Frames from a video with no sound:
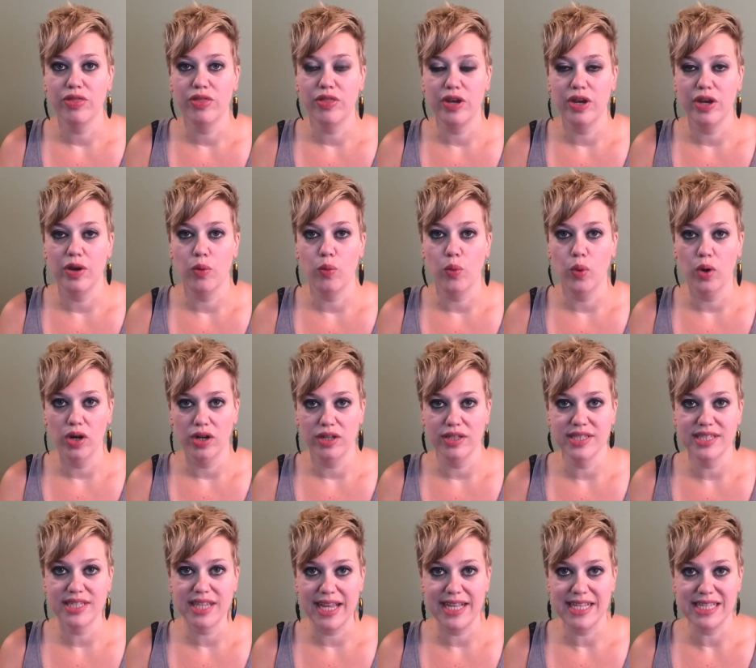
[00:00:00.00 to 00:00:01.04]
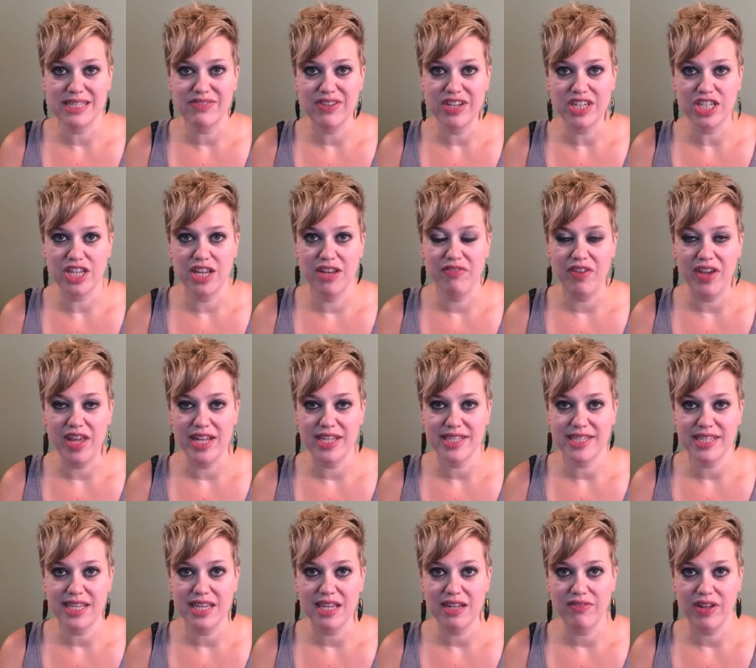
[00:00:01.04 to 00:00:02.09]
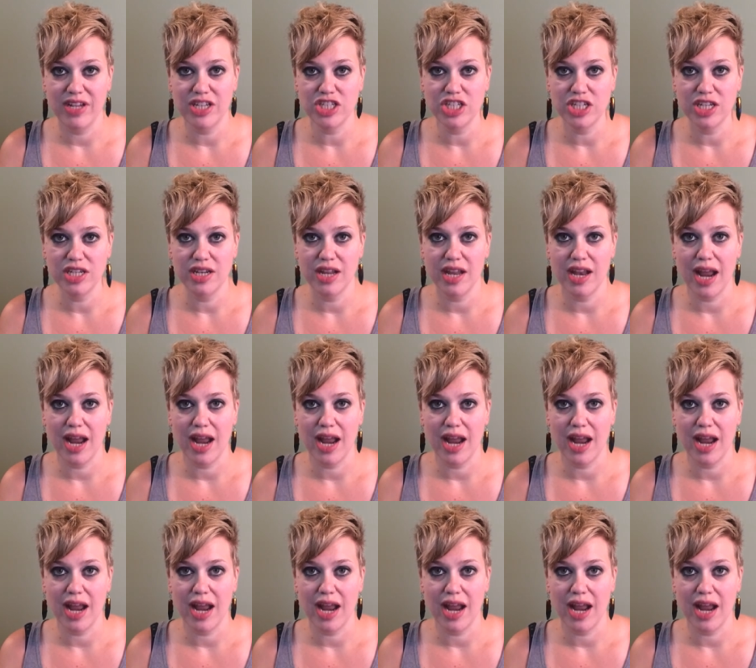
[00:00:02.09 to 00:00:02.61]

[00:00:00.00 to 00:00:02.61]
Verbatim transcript: the World Science Fiction and Fantasy Convention,